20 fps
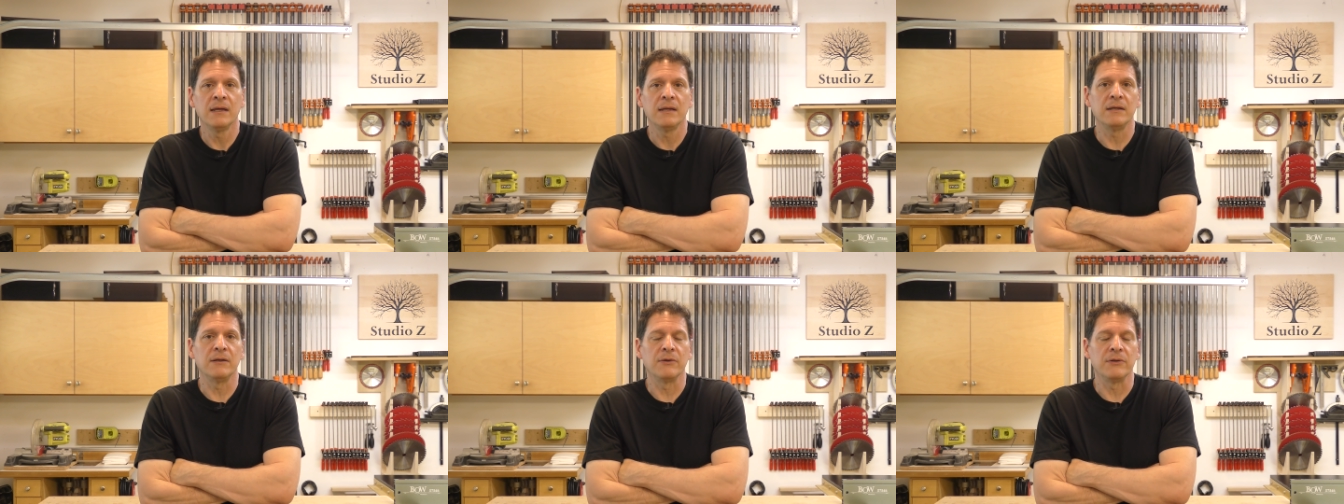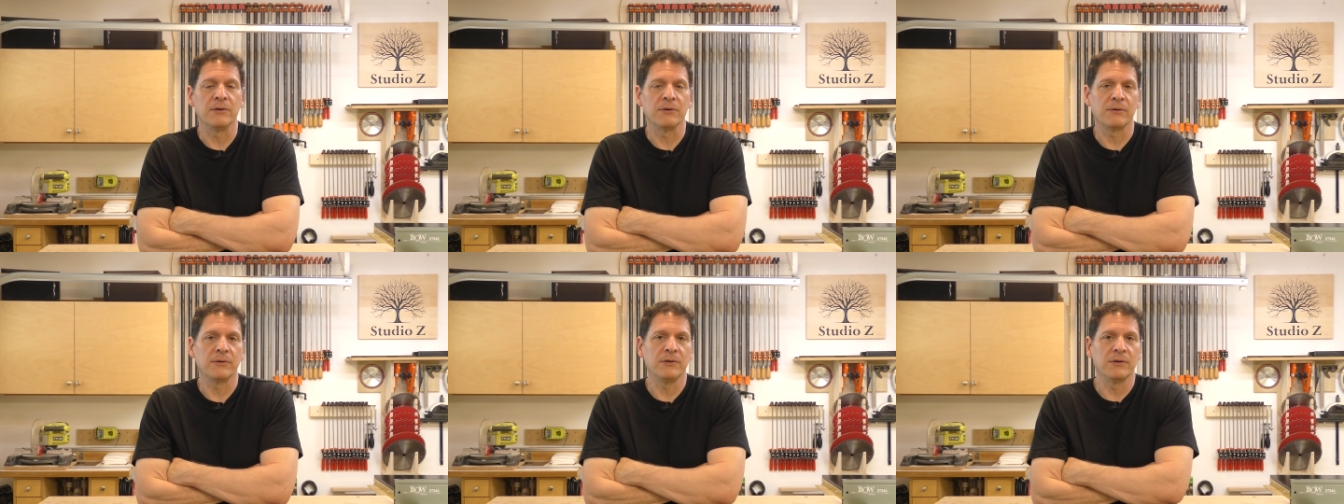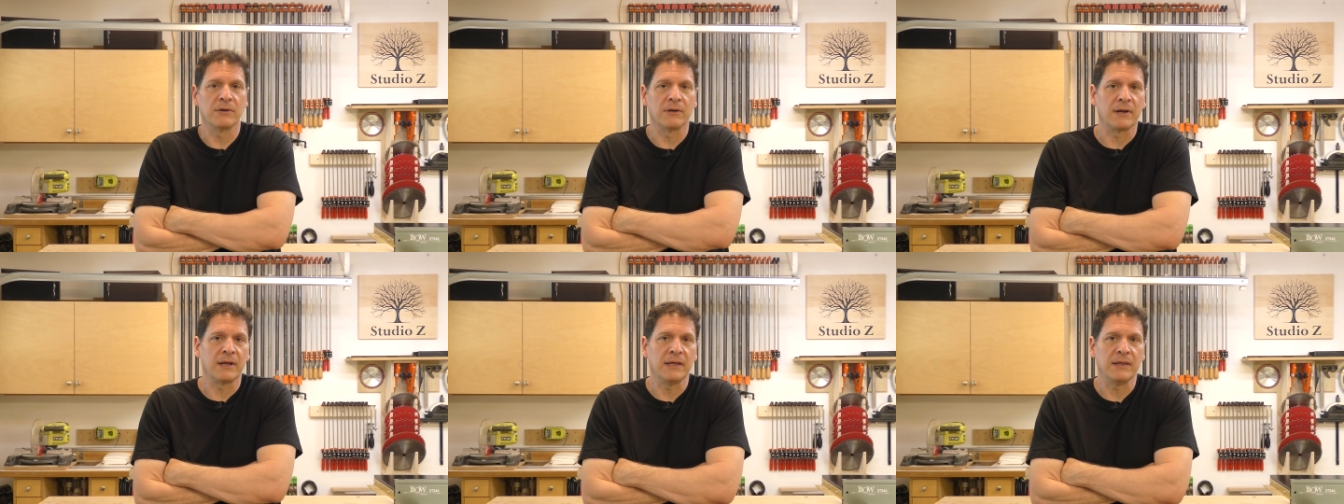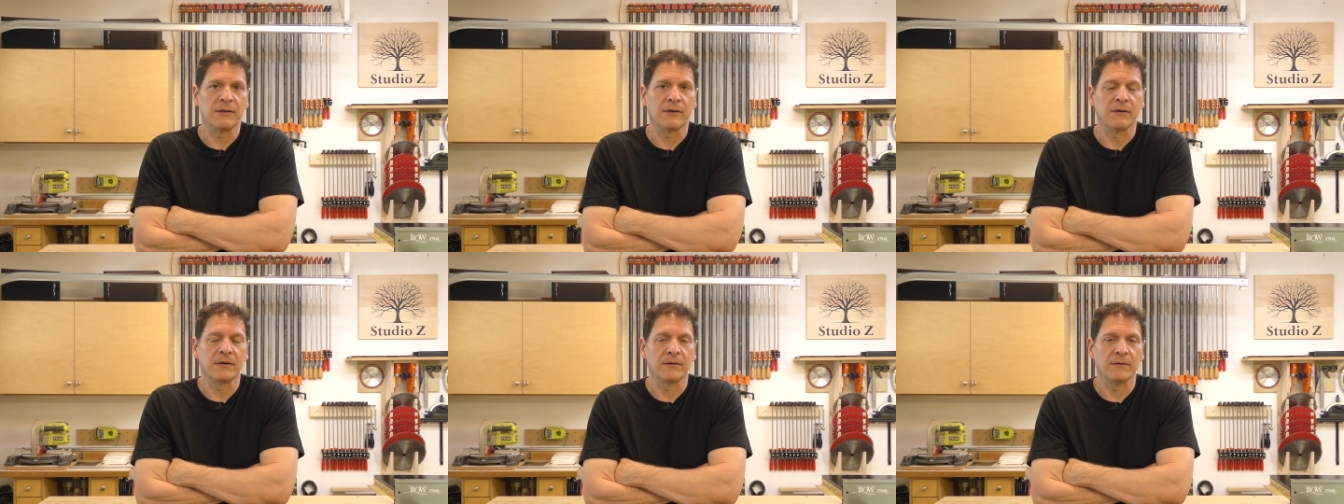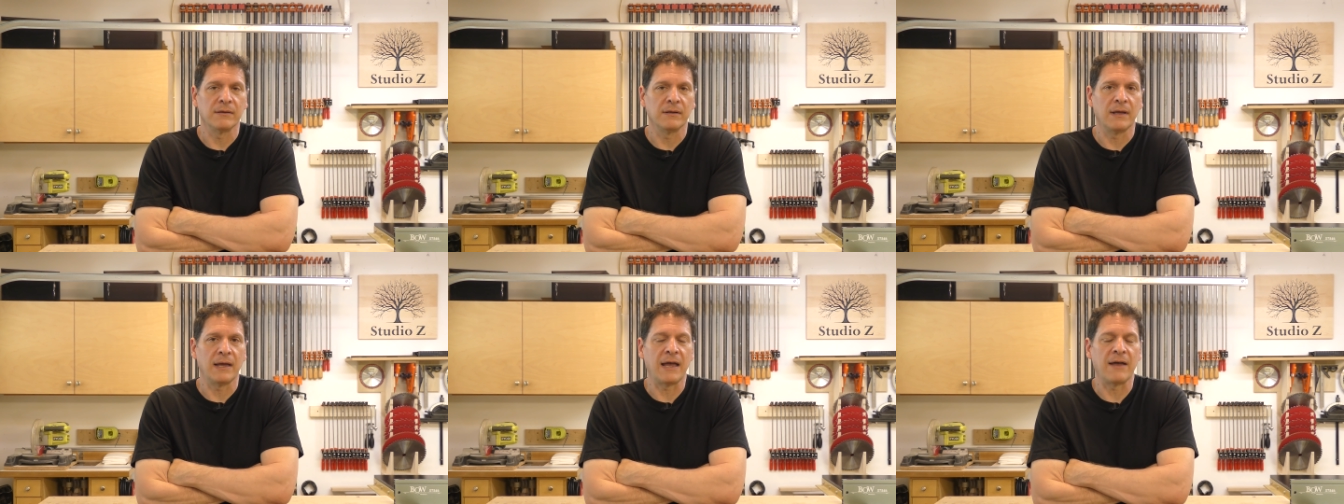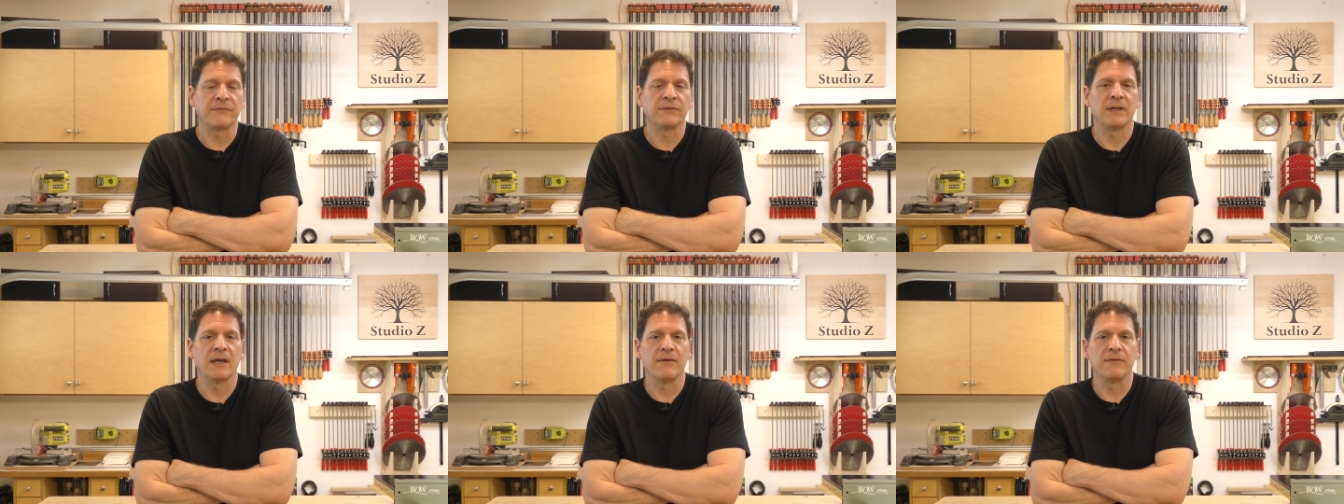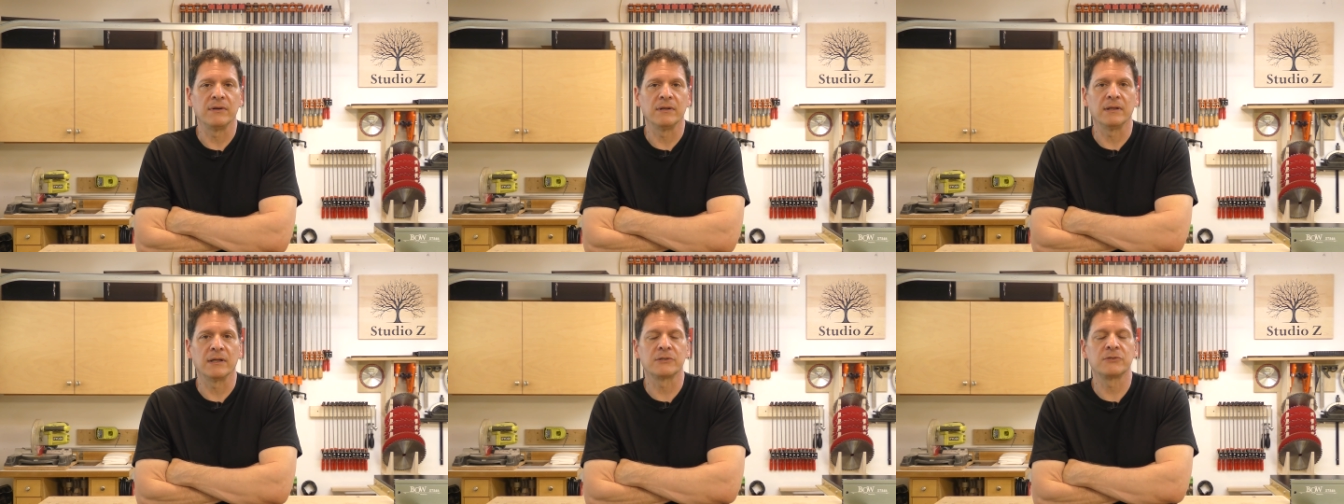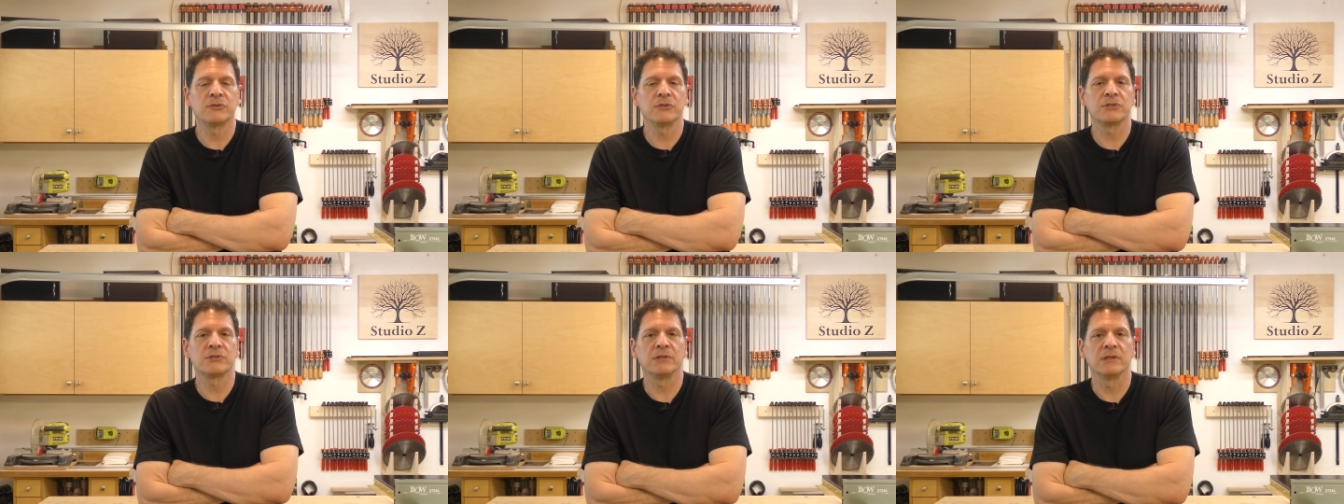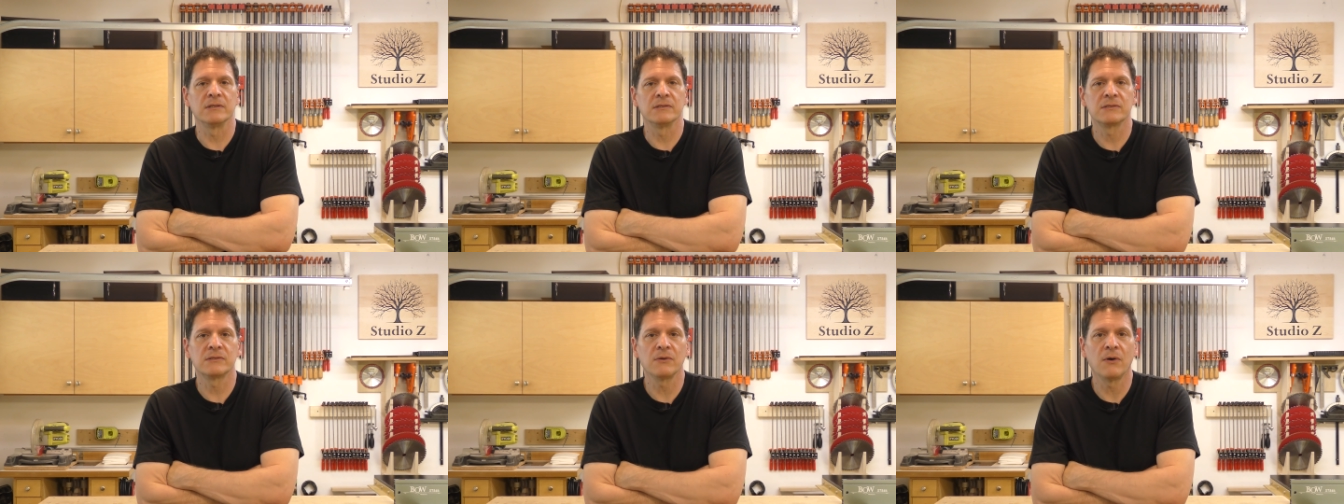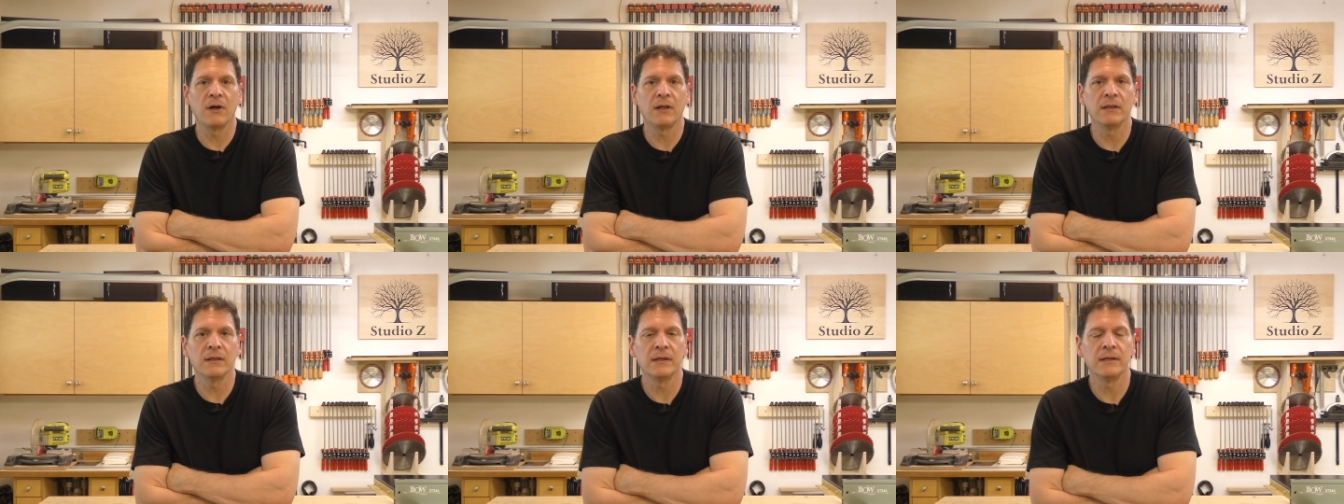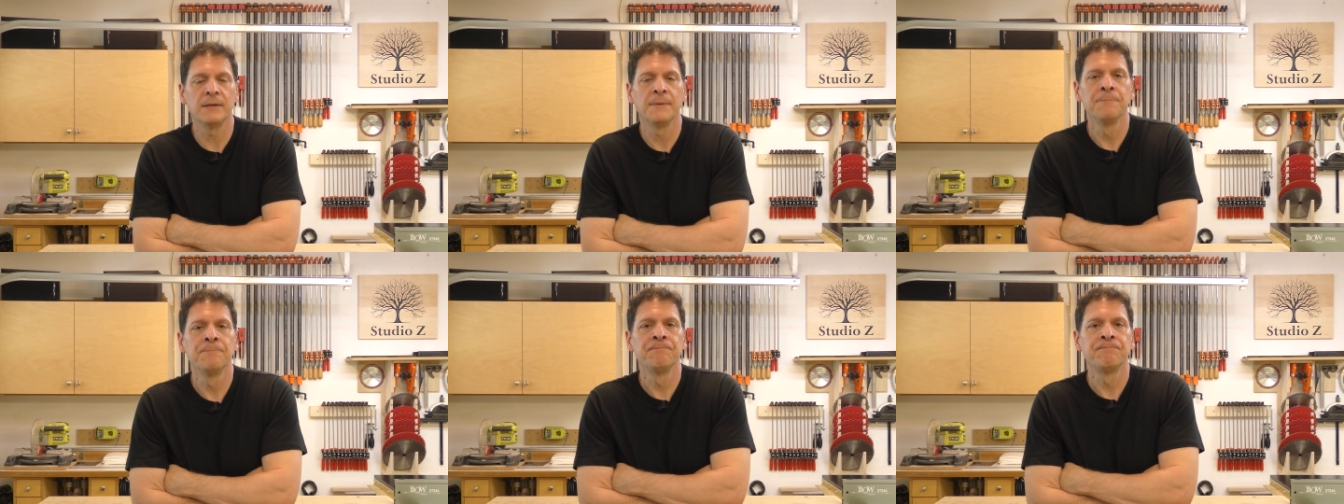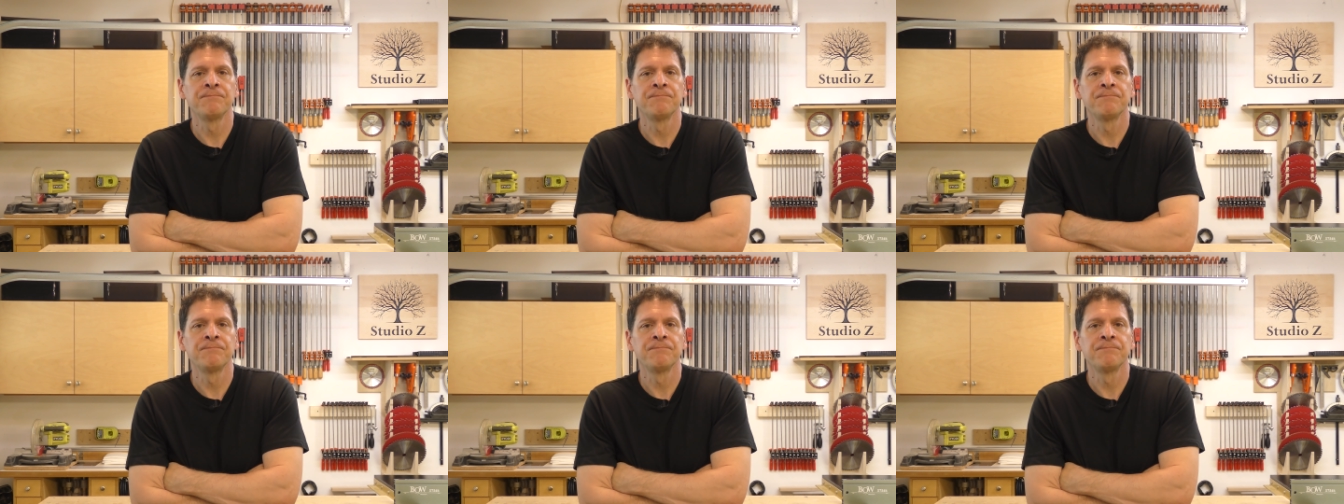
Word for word: you know you're, you're gonna either have to have an electrician install it